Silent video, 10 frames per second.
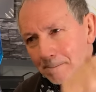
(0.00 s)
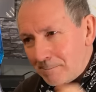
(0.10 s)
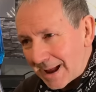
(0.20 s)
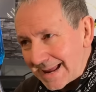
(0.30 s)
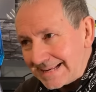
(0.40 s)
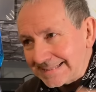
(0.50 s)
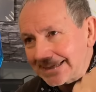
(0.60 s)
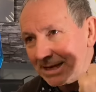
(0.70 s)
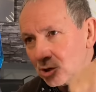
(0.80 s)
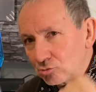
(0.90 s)
Bass
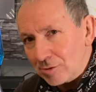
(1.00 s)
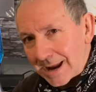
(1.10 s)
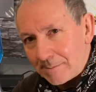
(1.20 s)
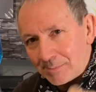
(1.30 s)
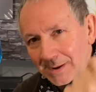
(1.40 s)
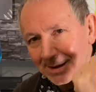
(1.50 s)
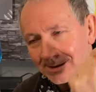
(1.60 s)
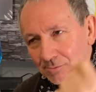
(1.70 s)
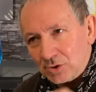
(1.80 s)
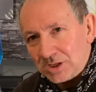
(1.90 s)
grip
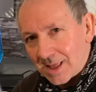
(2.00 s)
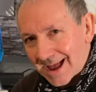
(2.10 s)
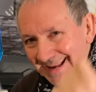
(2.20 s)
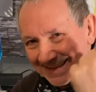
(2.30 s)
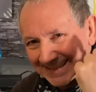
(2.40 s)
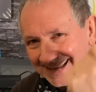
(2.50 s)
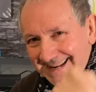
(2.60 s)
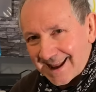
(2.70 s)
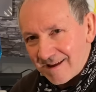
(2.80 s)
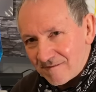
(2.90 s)
was like you
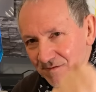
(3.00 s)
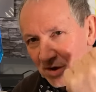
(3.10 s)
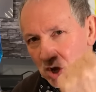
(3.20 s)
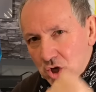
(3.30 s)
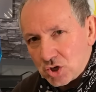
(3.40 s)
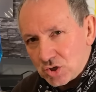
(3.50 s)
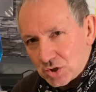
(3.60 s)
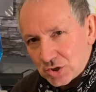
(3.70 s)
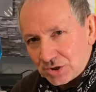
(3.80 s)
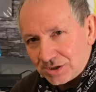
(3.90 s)
never
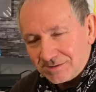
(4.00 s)
heard.